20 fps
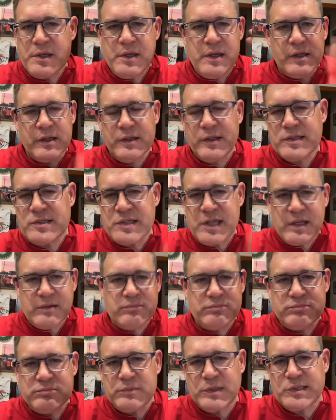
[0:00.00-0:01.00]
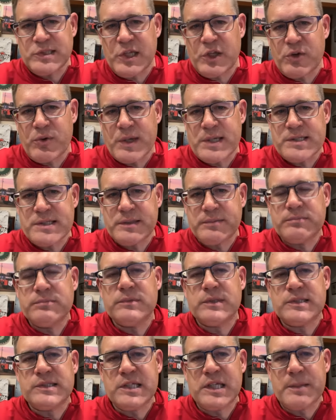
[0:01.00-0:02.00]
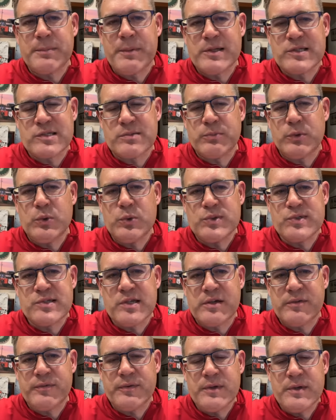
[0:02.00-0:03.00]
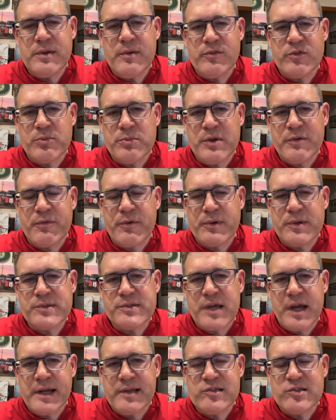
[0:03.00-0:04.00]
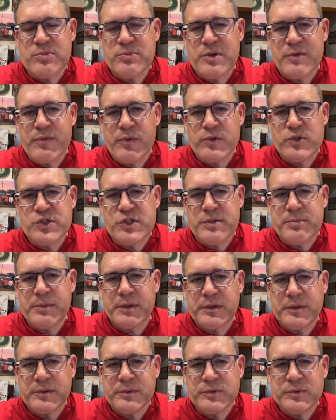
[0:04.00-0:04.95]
And let's get crazy. Let's think about some cool stuff, some different designs, some different sheet metal.